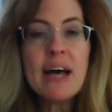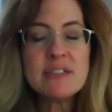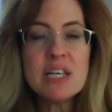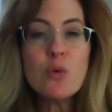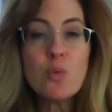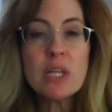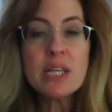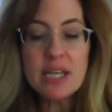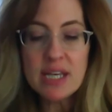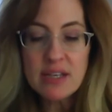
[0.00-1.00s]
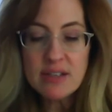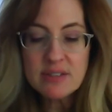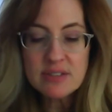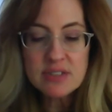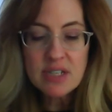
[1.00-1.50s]
as he really
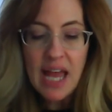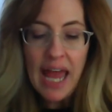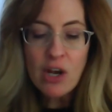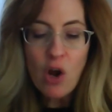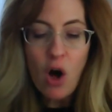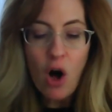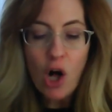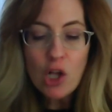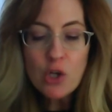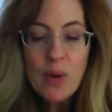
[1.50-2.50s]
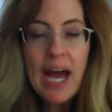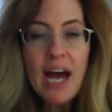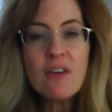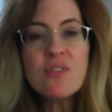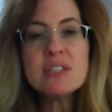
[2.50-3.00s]
is. And all who
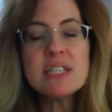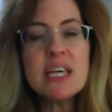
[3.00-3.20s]
have this